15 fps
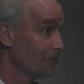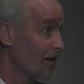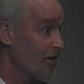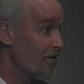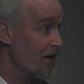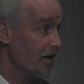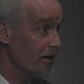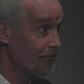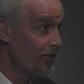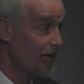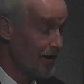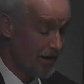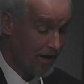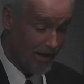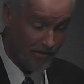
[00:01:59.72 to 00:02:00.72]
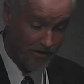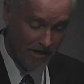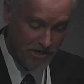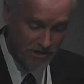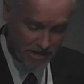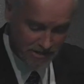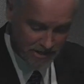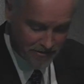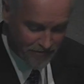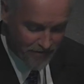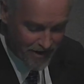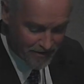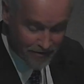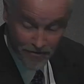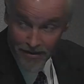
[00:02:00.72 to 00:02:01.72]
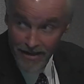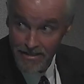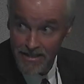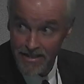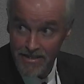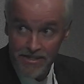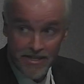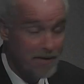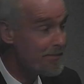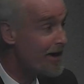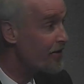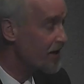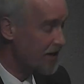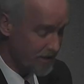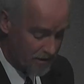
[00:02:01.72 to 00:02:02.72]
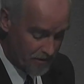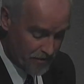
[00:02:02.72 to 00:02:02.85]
Okay. The interesting fact, fact is, in America,